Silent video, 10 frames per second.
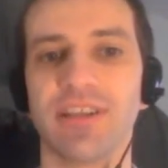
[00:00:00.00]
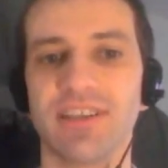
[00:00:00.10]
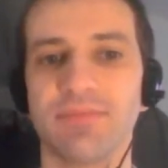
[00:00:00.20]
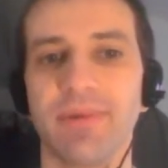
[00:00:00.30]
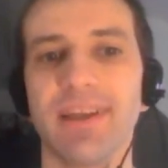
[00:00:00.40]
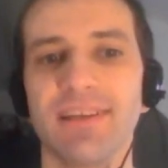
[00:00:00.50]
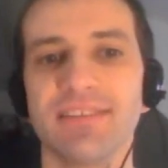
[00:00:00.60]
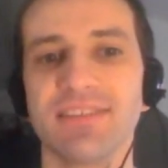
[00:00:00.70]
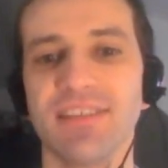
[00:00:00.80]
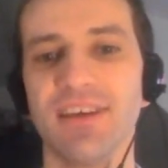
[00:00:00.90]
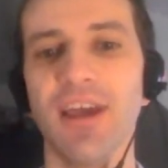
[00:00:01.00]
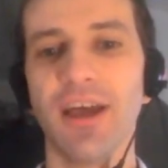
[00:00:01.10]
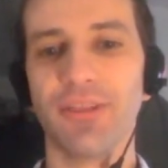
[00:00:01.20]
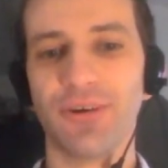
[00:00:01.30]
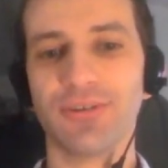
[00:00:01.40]
transparency
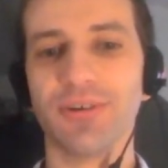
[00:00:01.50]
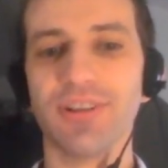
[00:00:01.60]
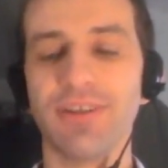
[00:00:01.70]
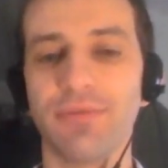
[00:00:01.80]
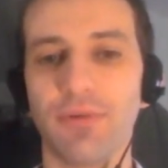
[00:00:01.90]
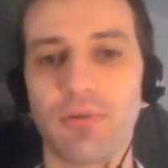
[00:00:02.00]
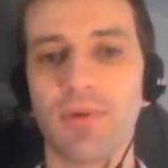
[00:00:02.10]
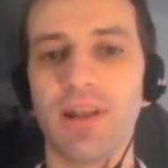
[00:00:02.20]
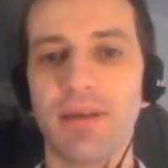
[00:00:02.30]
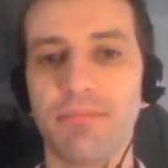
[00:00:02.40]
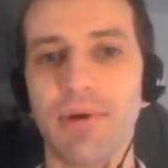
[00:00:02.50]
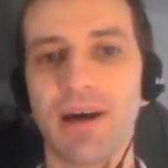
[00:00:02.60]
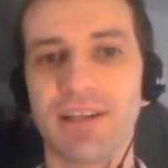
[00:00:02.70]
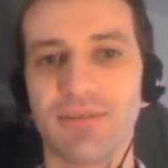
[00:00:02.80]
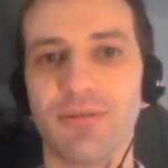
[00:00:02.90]
not only formally
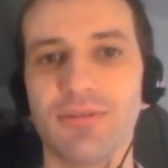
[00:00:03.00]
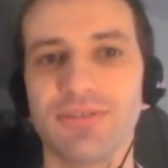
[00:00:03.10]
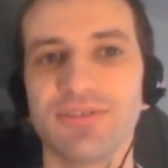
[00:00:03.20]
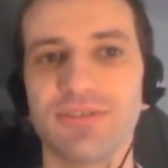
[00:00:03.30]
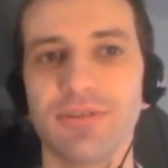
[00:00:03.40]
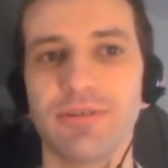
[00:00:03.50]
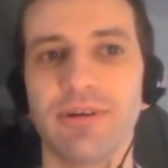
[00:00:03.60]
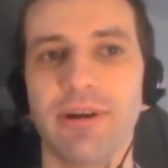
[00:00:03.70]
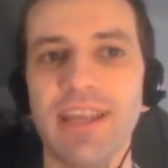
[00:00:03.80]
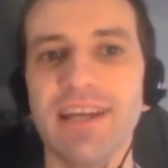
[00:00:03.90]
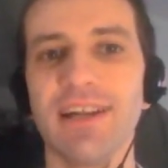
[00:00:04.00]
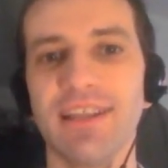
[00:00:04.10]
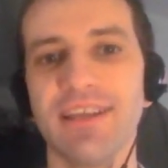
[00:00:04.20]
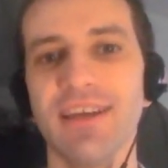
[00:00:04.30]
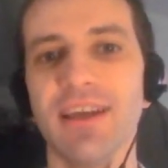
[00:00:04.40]
but also
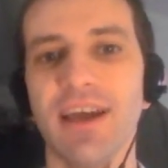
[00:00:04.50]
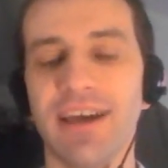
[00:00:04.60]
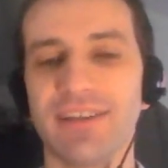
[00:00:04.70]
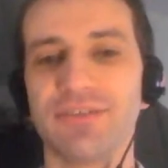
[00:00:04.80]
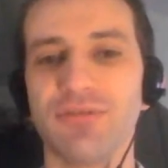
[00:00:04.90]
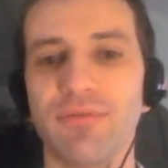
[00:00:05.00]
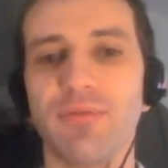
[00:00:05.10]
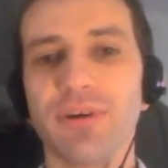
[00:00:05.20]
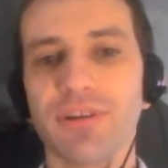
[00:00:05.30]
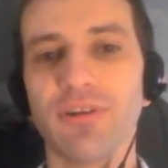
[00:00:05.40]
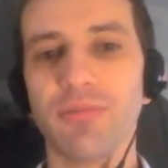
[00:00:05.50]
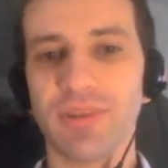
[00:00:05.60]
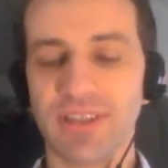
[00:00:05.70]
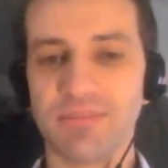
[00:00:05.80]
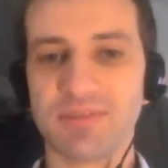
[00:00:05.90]
really and to avoid global
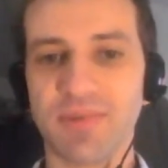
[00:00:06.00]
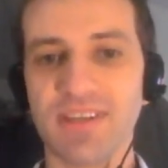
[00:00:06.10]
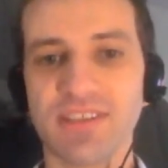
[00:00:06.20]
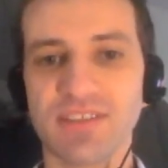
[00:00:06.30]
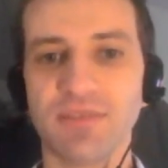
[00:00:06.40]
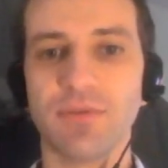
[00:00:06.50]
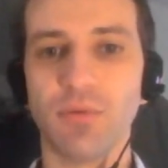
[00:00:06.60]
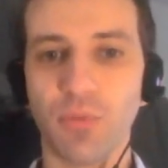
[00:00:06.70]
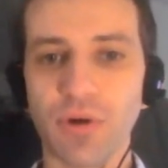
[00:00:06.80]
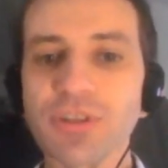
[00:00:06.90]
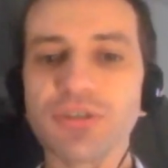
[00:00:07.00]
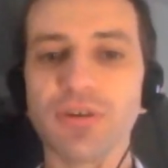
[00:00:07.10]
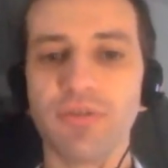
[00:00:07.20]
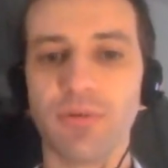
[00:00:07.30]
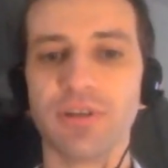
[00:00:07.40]
namespaces if you want
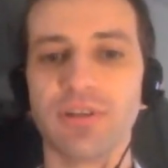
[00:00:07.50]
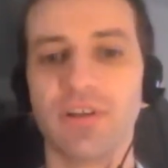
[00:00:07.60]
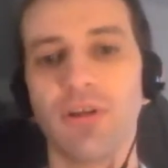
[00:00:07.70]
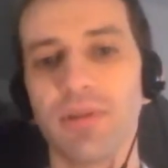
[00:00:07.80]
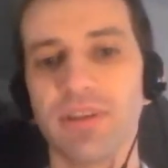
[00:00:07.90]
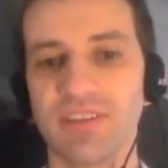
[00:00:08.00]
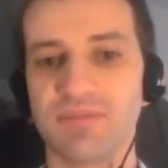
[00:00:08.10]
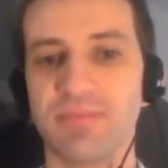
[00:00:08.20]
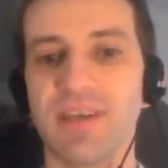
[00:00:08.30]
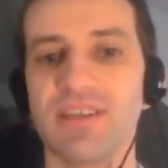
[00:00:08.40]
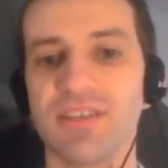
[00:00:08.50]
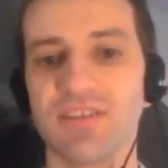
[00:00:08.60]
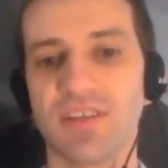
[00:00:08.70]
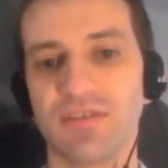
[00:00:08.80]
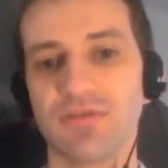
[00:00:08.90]
to avoid global
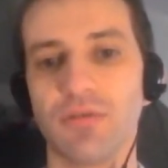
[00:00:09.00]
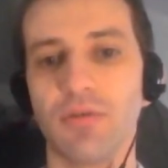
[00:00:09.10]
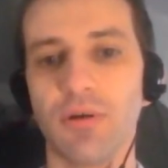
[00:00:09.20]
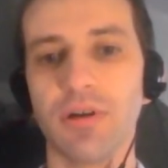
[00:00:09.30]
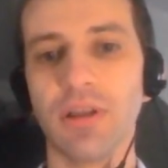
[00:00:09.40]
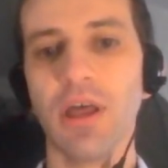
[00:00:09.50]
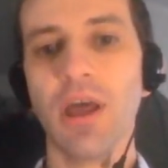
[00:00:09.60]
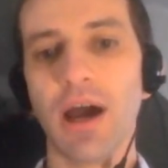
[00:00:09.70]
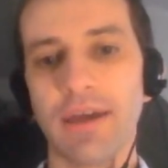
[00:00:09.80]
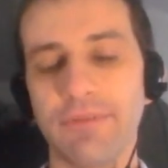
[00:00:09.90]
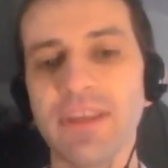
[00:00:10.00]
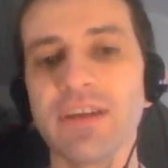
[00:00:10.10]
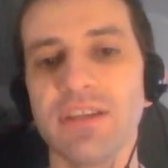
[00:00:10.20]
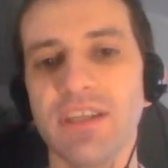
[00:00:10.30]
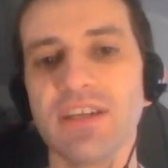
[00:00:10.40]
namespaces and so on i
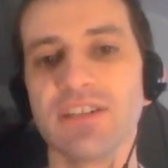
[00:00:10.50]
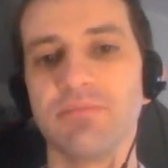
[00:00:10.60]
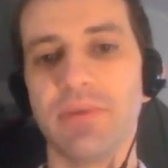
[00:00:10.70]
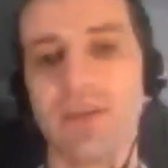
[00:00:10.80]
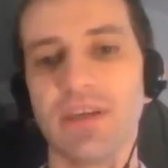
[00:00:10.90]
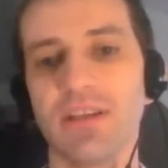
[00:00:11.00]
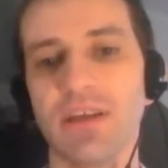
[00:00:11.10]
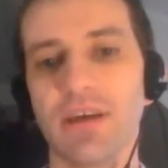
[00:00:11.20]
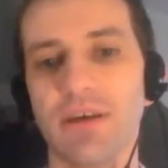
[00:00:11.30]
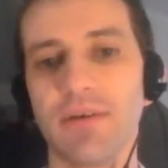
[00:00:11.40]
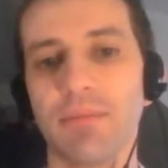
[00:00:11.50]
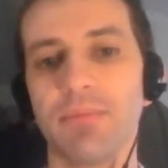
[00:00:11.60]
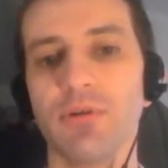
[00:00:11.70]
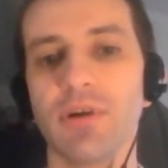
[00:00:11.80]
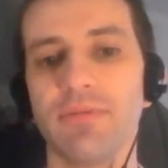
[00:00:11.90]
think nix being a
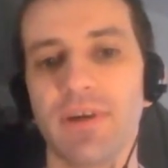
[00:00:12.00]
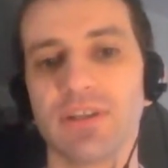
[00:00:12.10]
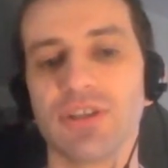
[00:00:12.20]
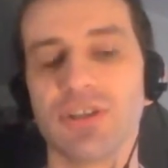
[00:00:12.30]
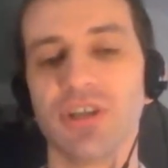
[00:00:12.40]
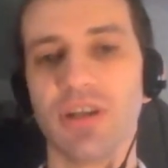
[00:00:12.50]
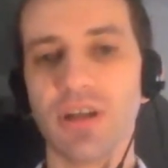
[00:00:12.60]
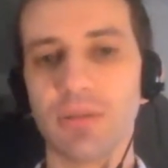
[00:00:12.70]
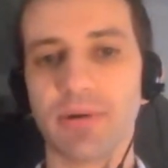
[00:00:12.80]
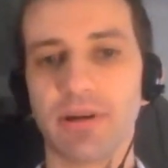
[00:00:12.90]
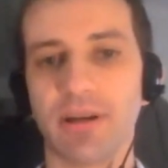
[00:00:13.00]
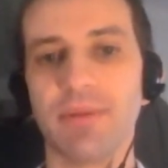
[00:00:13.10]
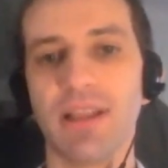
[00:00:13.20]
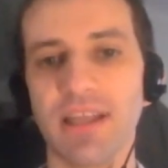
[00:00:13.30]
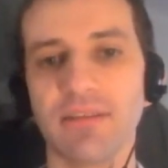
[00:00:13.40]
purely functional
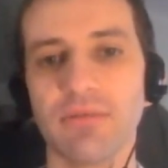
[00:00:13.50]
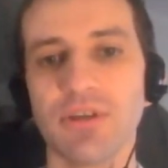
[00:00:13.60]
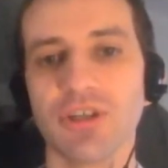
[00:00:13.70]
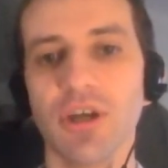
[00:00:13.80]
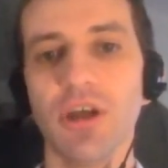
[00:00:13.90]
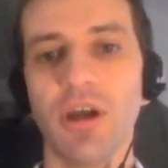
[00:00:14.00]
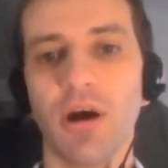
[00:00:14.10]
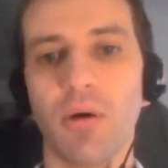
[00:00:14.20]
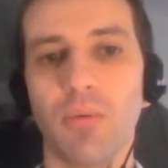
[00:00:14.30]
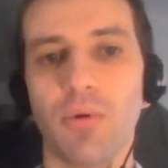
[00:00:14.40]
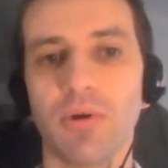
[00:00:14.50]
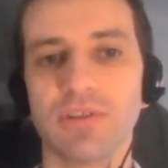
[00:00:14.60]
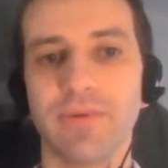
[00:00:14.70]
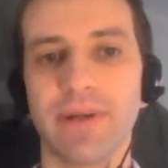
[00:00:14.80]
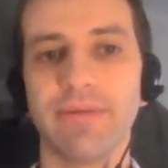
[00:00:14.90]
programming language
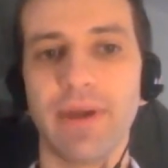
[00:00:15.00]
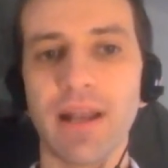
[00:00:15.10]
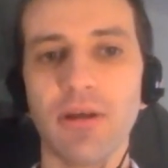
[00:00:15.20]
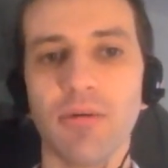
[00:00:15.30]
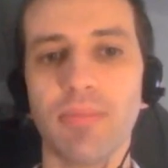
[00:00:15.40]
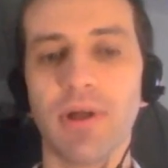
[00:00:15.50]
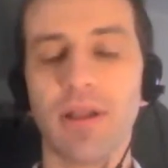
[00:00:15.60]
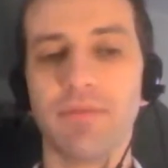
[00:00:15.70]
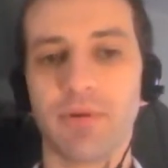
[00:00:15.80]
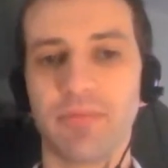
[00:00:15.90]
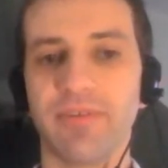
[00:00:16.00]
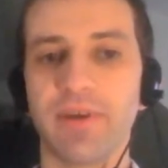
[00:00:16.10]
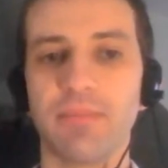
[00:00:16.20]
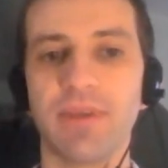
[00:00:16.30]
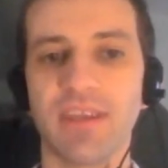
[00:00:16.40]
was very valuable from the
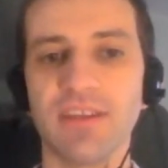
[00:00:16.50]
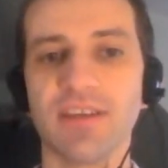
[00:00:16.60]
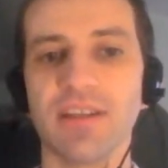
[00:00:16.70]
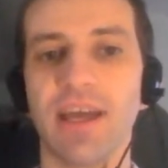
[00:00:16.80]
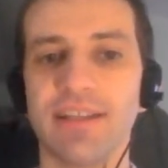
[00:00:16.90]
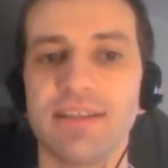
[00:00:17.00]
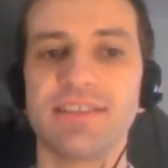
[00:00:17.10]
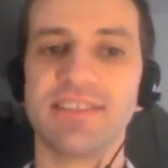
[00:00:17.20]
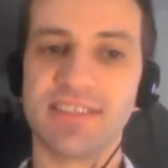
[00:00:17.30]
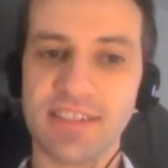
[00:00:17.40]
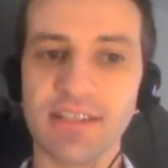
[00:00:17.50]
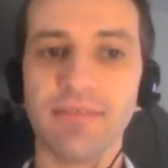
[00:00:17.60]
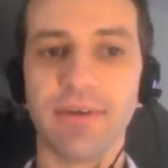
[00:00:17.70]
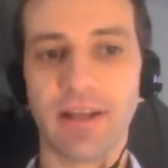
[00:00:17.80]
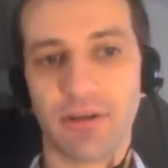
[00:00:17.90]
very beginning and is still
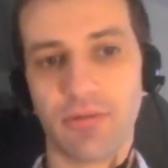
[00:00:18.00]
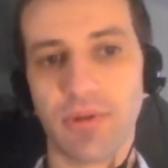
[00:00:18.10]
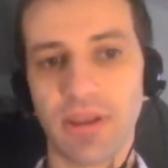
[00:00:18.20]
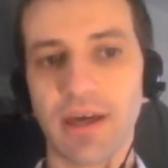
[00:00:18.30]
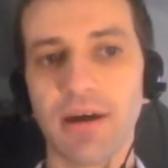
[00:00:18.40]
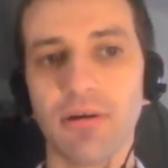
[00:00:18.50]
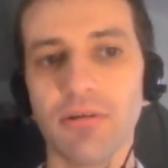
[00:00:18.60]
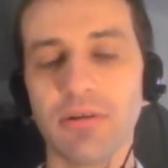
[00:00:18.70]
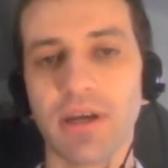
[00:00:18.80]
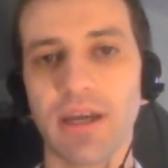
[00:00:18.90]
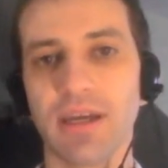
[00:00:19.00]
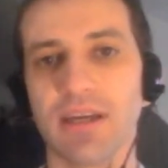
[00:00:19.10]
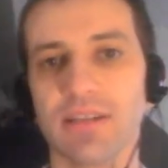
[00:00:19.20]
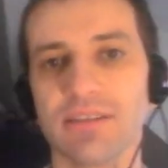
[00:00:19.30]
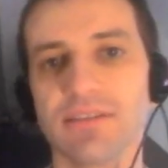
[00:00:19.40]
valuable now.
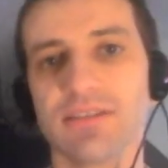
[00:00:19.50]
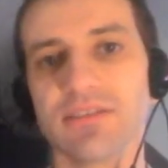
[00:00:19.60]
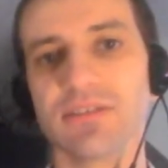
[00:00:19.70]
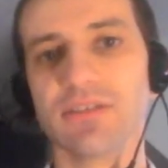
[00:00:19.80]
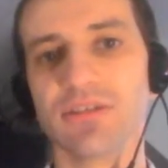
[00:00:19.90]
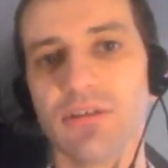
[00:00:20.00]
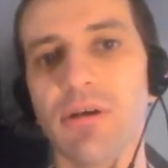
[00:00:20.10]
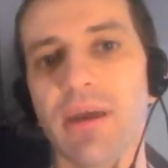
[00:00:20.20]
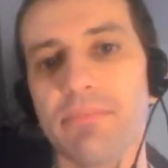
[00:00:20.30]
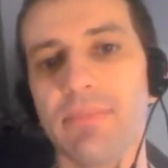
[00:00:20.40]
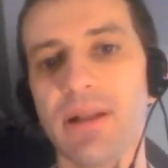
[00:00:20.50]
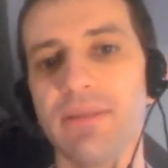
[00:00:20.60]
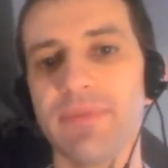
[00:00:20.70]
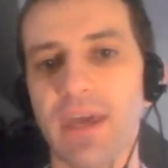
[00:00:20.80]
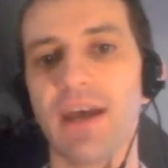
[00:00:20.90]
And so I
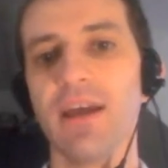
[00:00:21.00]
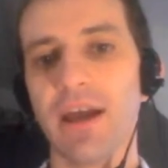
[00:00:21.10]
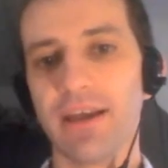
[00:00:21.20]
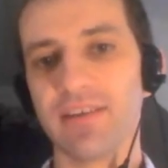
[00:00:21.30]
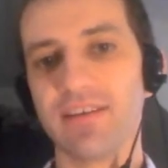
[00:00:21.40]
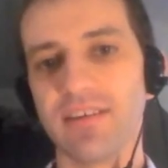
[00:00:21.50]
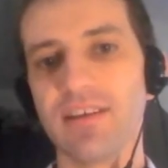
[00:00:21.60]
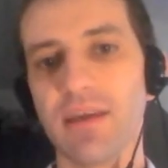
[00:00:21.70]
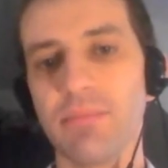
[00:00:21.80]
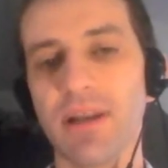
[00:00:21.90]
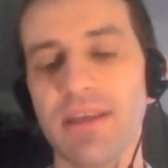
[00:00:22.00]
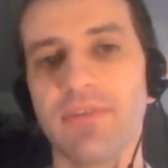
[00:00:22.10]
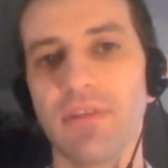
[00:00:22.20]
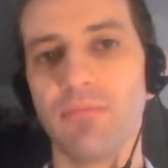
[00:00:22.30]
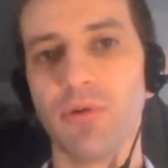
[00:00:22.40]
believe, yeah, as I said, I believe
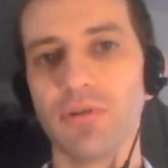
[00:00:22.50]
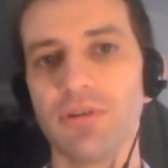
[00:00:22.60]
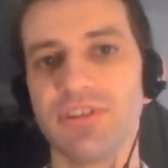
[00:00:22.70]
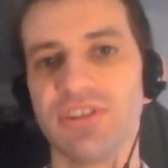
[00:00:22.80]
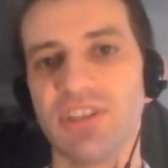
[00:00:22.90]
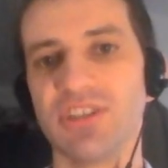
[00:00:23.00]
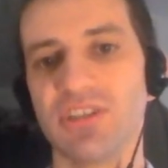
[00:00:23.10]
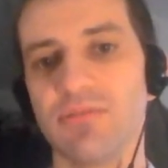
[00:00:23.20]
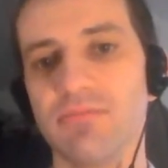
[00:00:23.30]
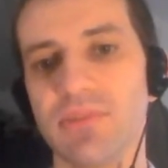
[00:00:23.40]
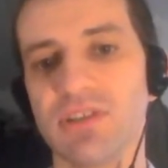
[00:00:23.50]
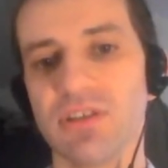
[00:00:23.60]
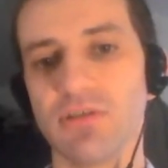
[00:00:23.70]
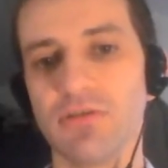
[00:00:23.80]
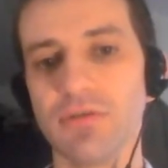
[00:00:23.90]
that module system is
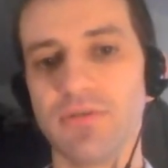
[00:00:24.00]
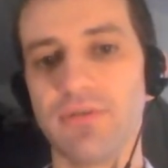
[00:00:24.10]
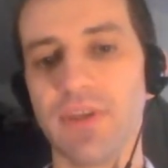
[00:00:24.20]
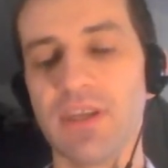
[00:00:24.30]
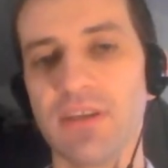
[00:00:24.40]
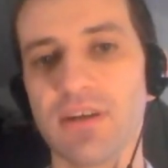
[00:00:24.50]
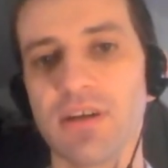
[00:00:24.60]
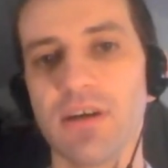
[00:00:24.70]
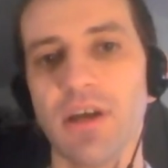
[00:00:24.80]
a good thing